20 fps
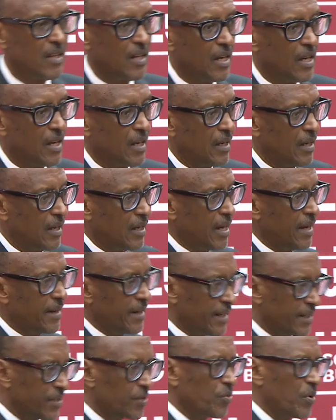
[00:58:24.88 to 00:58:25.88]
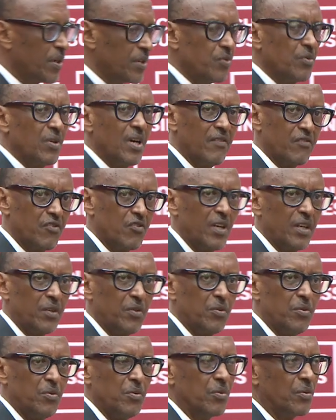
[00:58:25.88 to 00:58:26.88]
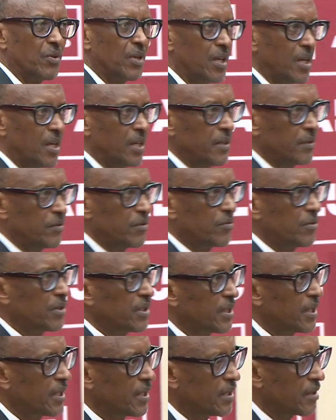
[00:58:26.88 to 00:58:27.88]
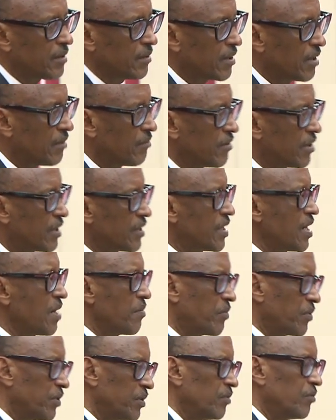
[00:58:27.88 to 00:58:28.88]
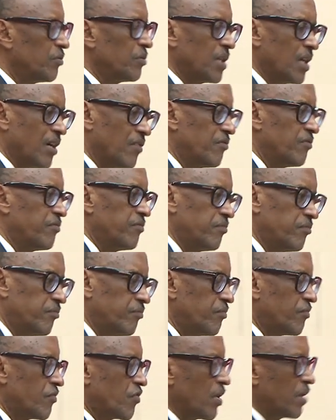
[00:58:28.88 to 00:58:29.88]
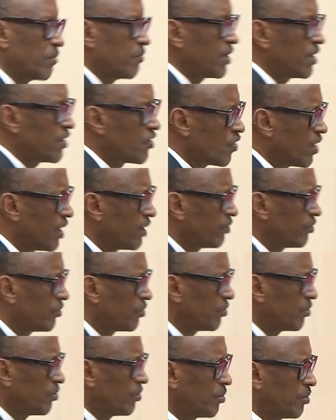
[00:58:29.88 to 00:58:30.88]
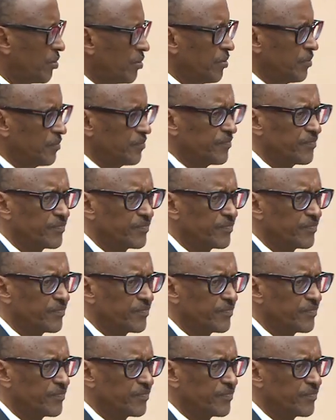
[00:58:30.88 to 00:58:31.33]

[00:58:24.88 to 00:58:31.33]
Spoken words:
And that's what we have tried to do. I quickly give you an example. We have been trying to do,